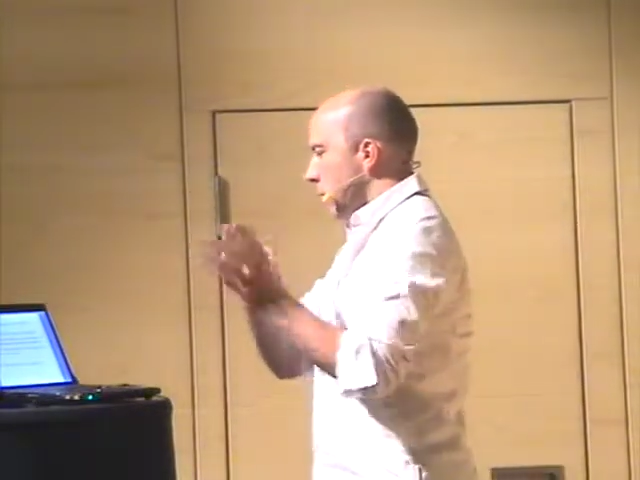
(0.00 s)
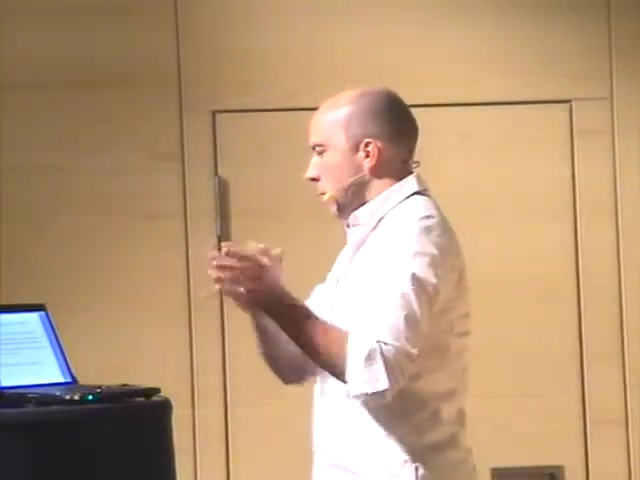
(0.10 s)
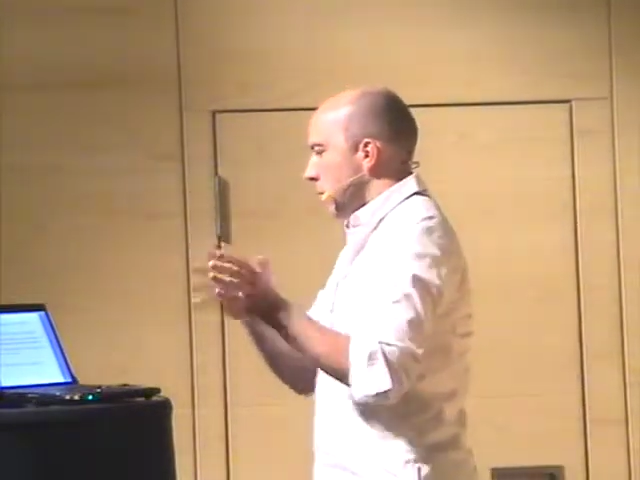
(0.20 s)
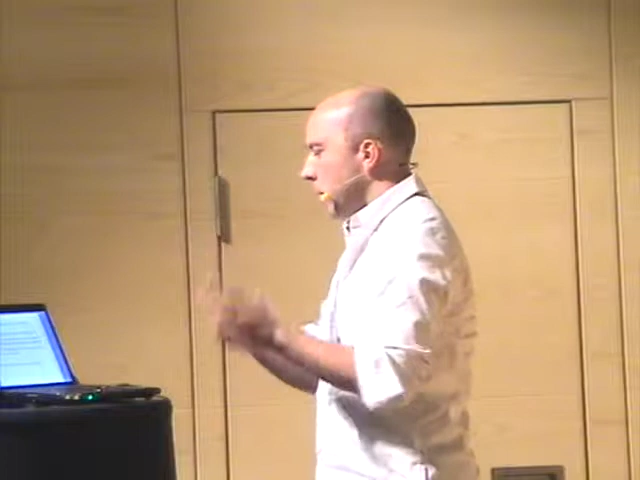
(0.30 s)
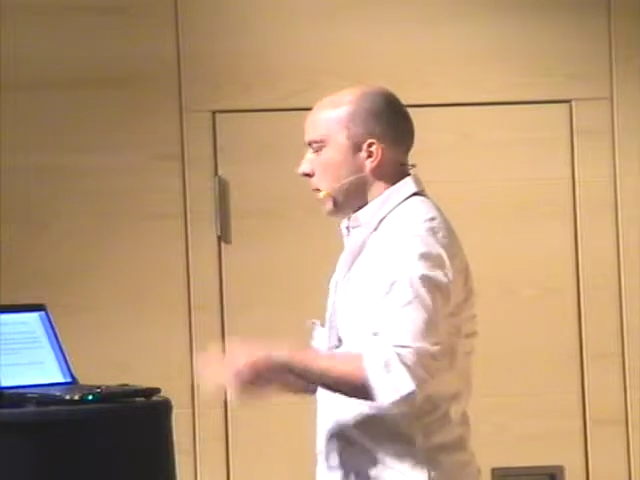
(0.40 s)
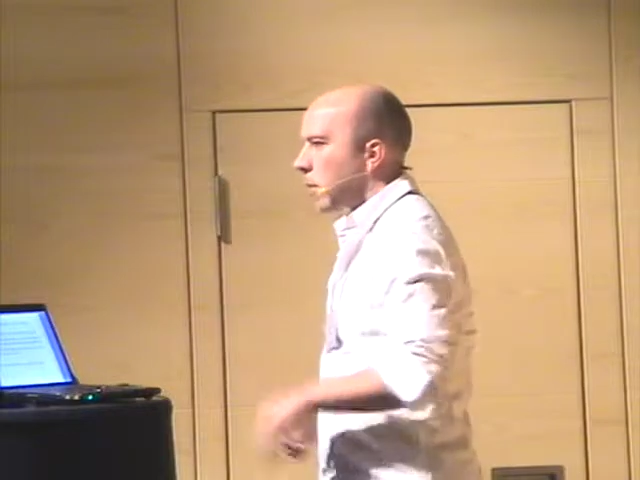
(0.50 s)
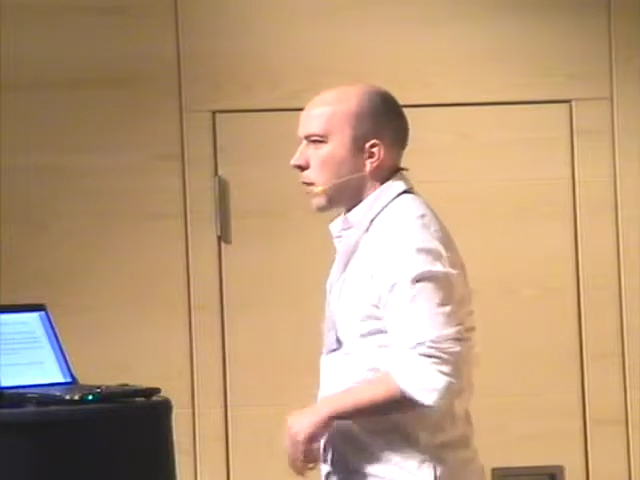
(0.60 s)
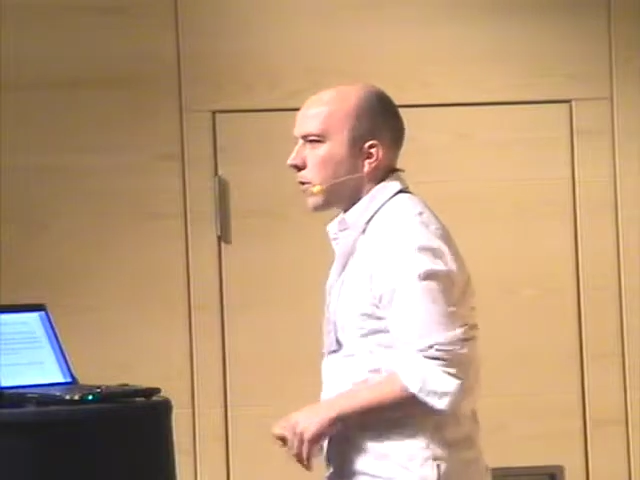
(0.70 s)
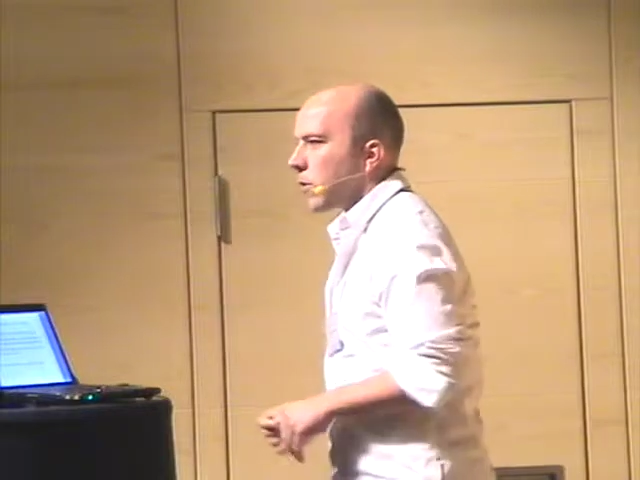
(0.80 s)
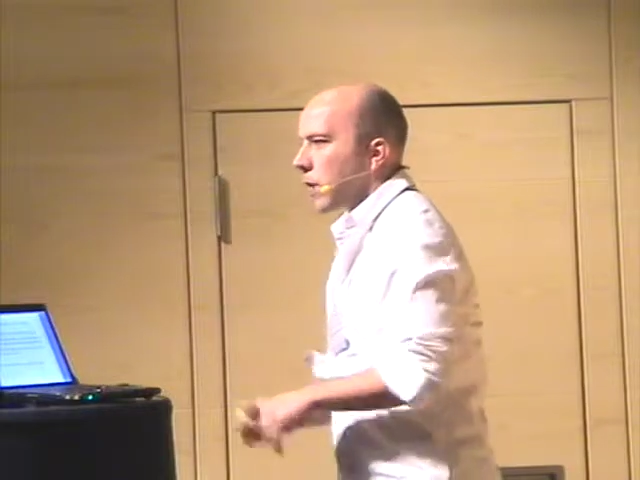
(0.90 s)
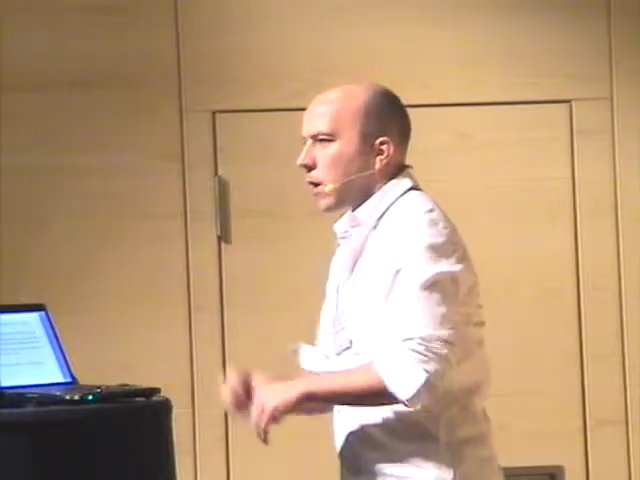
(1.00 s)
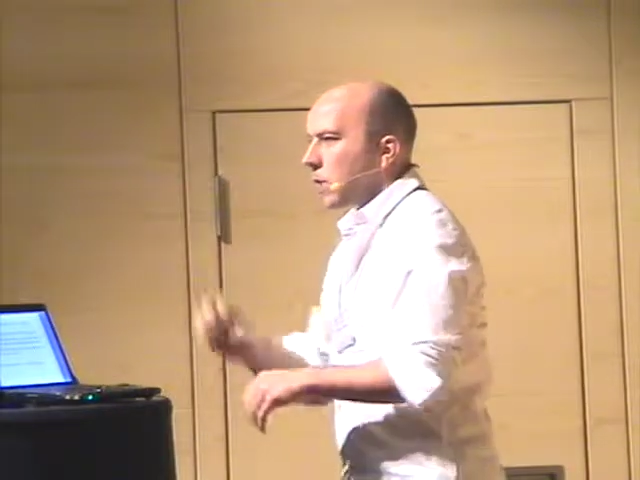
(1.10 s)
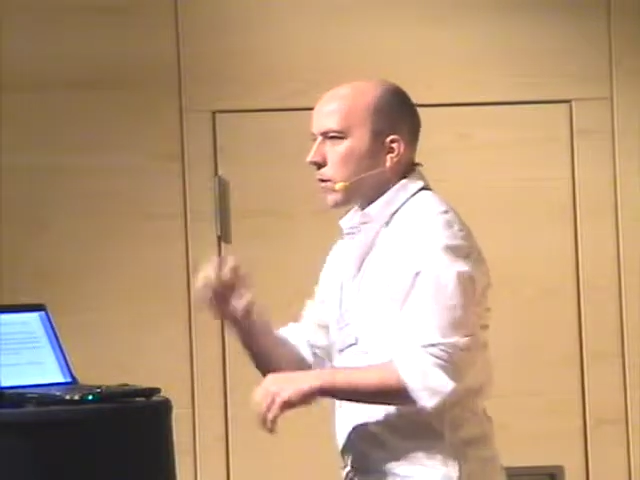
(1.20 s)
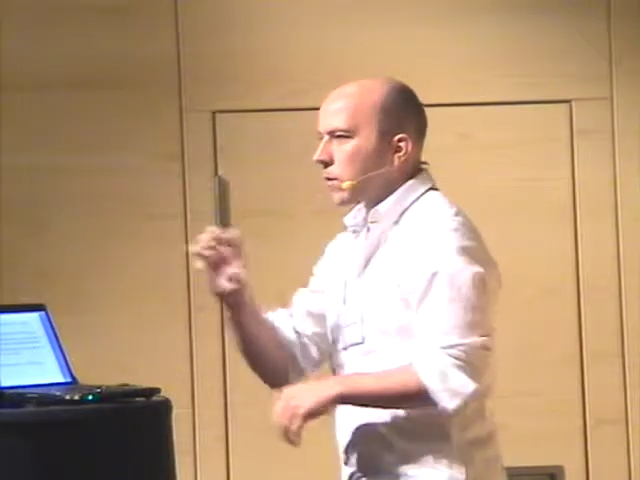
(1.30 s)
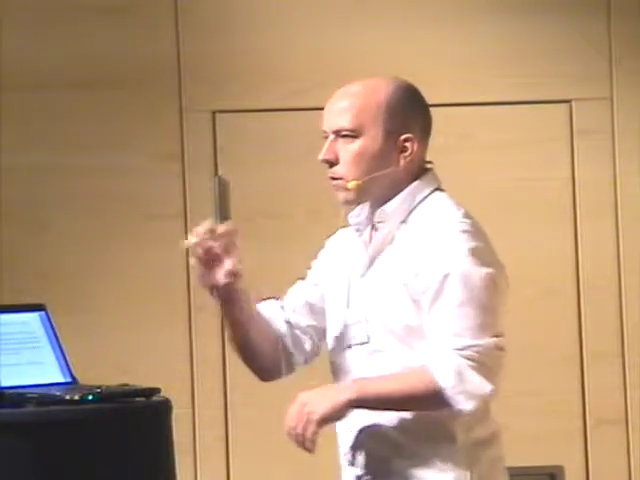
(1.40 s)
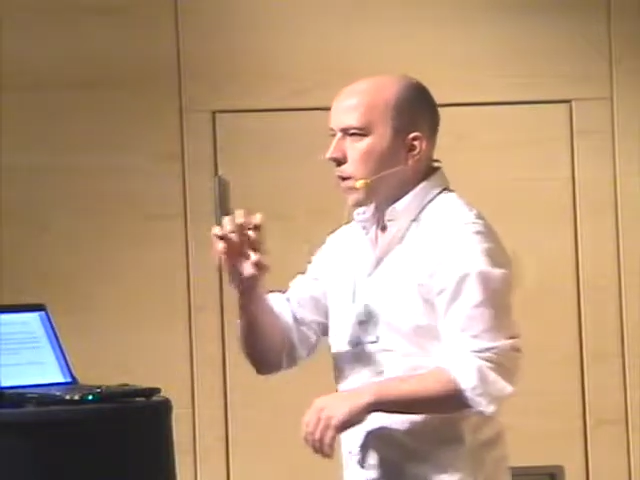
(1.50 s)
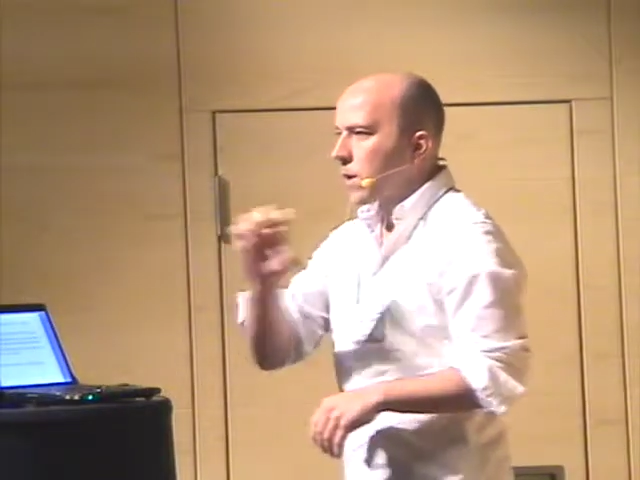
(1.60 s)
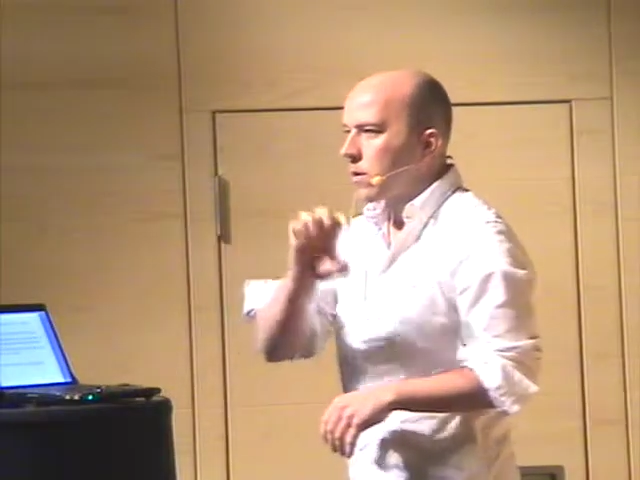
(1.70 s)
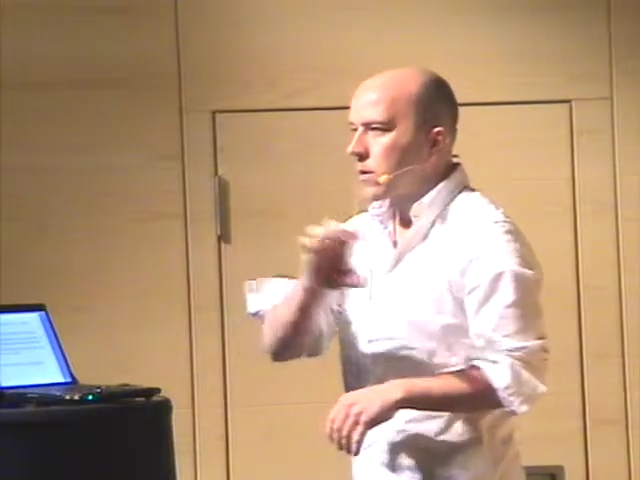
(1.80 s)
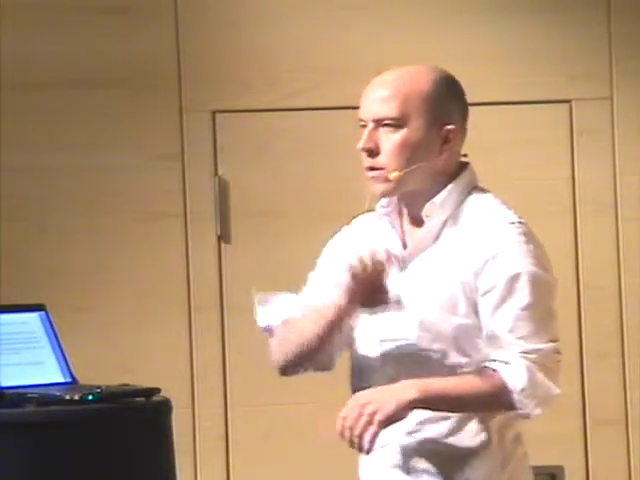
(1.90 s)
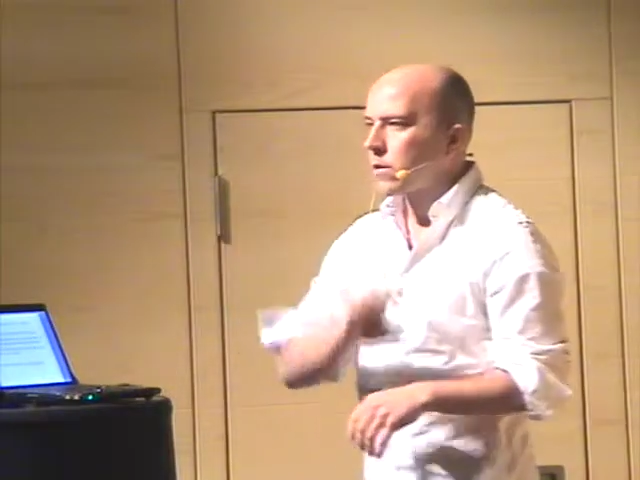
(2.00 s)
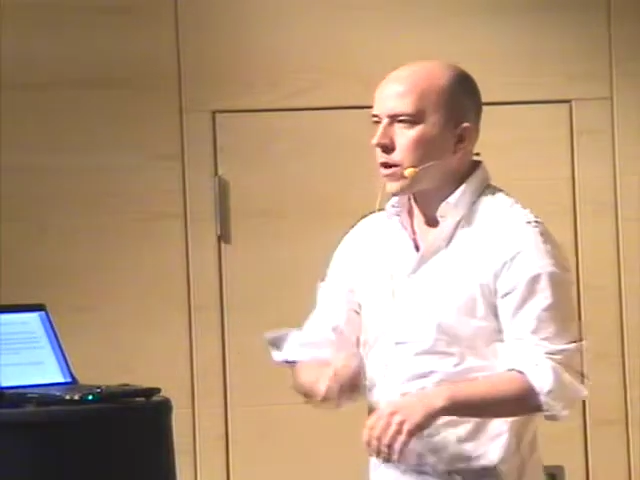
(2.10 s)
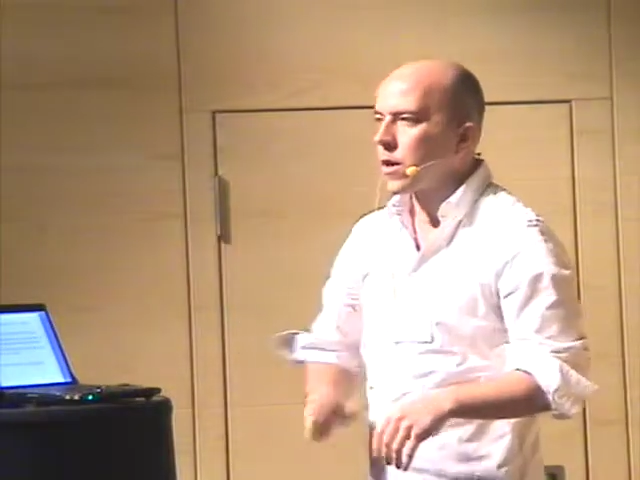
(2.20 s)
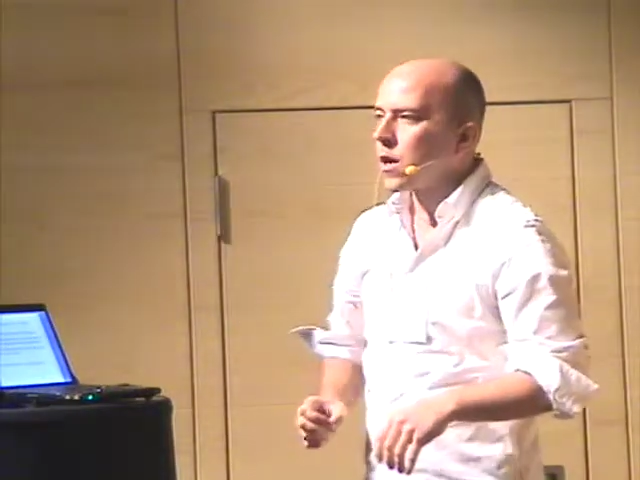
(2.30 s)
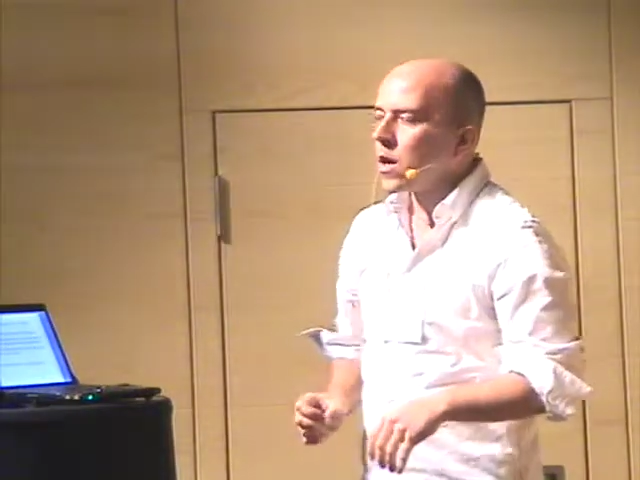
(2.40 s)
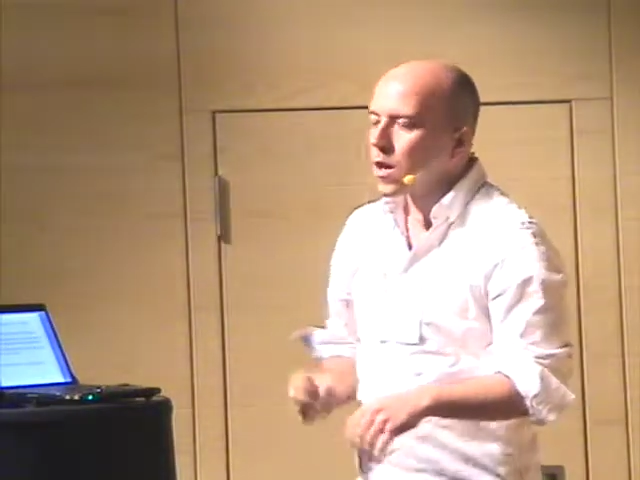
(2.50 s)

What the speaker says: things that you're looking for that you want to render onto screen.